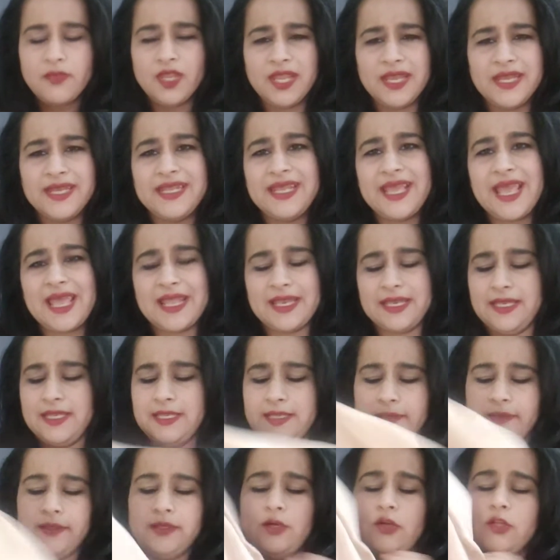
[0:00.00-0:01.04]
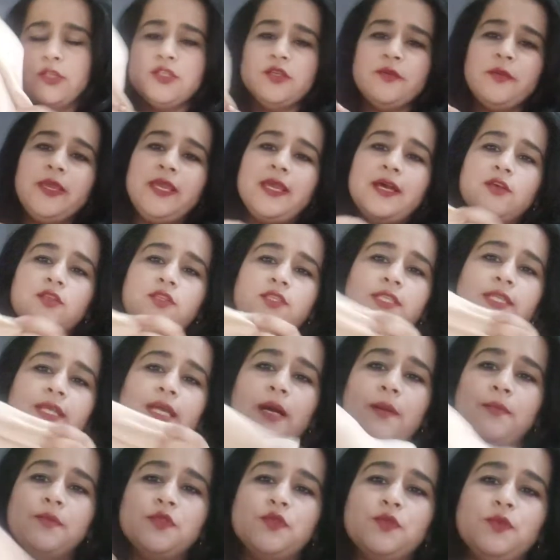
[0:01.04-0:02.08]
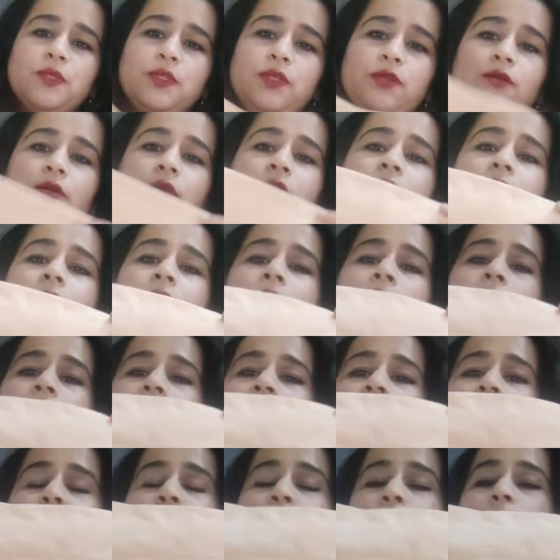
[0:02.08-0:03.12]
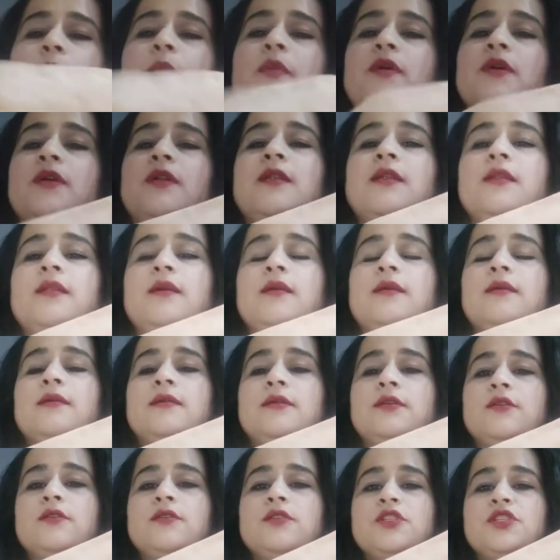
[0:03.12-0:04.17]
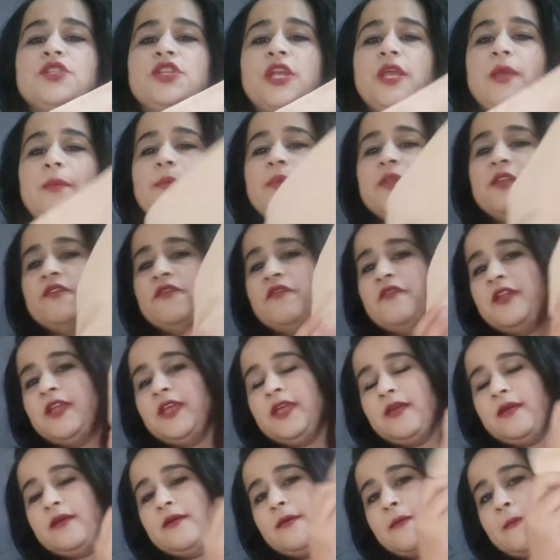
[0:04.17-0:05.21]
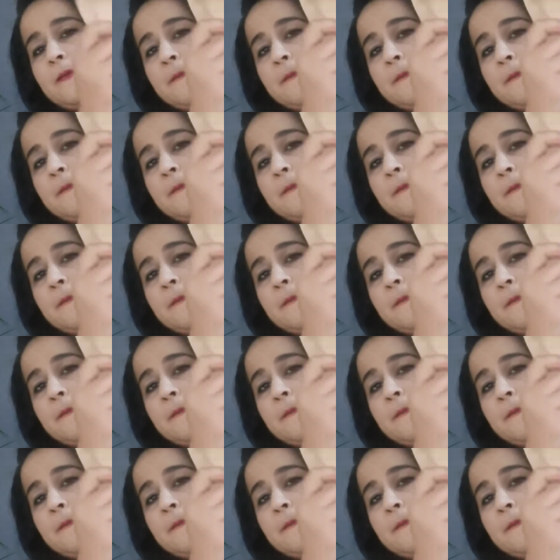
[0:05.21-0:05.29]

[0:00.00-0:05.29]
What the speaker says: it can also, because it comes with a proper shape lifting.